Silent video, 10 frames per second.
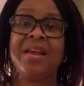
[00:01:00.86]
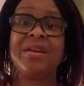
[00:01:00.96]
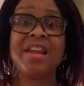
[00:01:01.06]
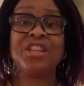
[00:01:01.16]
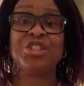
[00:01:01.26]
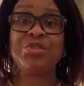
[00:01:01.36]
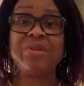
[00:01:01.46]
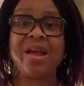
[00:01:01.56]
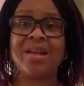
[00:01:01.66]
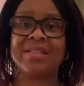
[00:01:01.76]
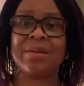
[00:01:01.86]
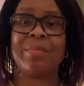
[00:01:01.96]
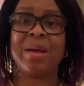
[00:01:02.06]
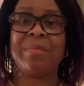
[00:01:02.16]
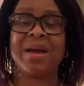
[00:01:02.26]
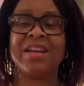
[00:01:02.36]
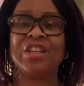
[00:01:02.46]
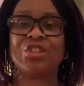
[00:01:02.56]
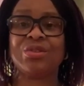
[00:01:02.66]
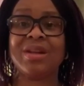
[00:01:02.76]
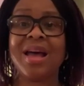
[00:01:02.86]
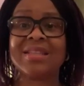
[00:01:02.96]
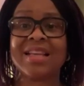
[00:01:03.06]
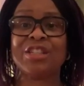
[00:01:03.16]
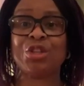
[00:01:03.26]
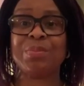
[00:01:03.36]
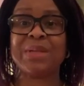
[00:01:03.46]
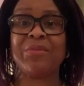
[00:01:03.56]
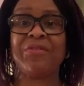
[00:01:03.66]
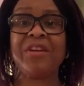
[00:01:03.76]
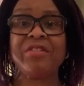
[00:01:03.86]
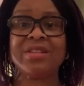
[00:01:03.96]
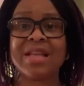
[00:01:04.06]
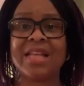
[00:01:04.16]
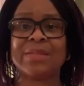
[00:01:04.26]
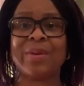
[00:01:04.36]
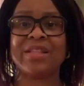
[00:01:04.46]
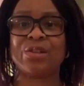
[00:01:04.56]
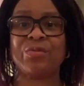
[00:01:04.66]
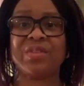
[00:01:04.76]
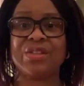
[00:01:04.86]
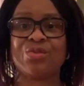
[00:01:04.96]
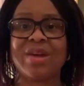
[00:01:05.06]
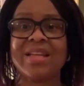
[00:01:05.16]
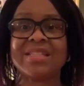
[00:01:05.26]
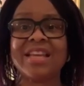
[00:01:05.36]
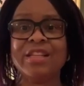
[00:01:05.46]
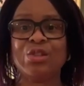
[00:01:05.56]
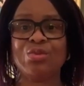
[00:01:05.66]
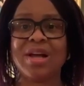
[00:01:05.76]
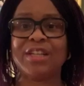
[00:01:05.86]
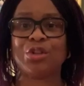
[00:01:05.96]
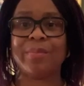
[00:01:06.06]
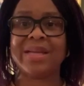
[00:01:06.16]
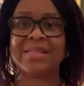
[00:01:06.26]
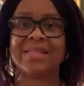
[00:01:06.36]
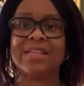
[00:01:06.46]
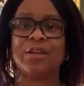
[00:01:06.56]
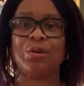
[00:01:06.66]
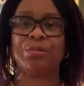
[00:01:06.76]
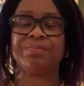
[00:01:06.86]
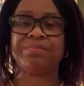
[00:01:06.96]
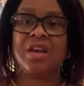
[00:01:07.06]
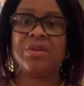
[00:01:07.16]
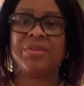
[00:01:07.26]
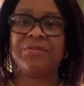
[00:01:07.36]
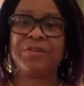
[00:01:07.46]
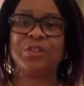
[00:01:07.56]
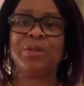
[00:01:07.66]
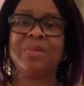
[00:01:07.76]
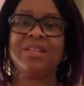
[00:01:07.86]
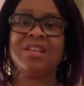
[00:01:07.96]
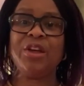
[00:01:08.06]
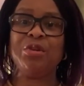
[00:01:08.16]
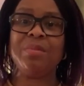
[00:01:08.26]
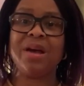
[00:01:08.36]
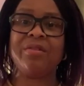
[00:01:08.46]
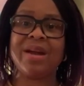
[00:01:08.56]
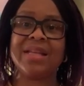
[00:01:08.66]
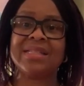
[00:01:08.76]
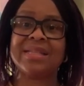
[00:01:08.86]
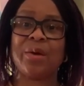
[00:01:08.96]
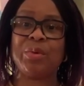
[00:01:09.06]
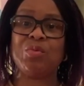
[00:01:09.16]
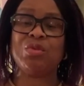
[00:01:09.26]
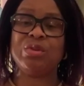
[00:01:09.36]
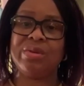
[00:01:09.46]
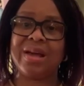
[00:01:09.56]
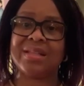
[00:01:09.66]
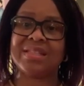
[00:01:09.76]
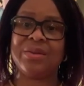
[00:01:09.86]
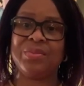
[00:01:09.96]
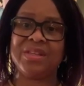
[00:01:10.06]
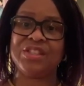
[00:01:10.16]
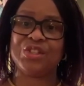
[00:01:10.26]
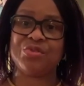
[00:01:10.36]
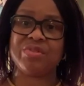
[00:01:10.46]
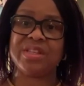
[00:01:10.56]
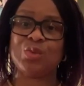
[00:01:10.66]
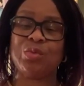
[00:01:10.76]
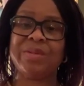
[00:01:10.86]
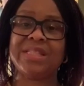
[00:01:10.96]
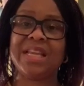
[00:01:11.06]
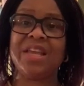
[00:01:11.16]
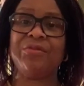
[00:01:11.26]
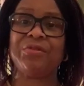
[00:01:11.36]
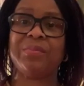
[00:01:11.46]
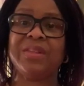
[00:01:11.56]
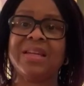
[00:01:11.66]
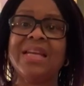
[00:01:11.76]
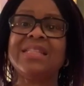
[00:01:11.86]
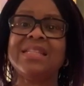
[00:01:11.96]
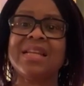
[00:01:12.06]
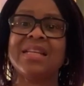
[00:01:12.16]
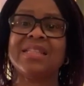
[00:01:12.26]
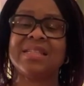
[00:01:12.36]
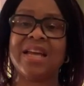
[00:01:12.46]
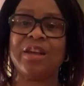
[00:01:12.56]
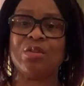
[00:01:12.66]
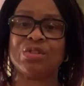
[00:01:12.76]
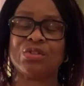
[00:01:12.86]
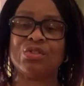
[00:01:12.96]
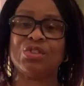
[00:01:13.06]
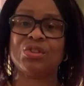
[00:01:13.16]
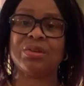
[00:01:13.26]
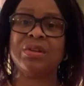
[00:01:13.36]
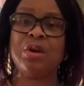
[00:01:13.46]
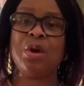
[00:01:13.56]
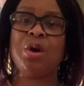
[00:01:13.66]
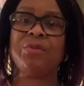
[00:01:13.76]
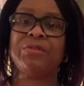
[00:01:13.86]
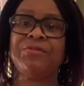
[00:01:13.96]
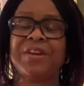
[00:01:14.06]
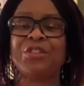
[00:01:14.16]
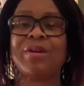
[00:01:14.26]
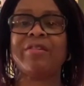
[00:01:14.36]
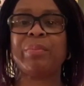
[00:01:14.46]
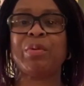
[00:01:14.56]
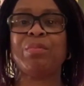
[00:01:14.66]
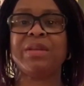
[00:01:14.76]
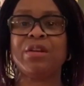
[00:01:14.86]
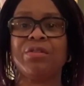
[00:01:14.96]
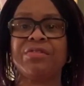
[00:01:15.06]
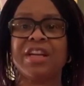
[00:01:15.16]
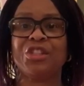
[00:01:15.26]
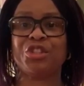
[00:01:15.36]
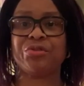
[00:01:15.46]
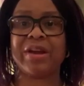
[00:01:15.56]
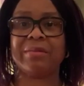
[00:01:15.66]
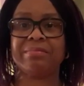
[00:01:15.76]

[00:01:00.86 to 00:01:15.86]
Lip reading: Nigeria, as a member nation, has adopted various aspects of these rights into her domestic law. The fundamental human rights that we will look at in this series will be taken from the 1999 Constitution of the Federal Republic of Nigeria.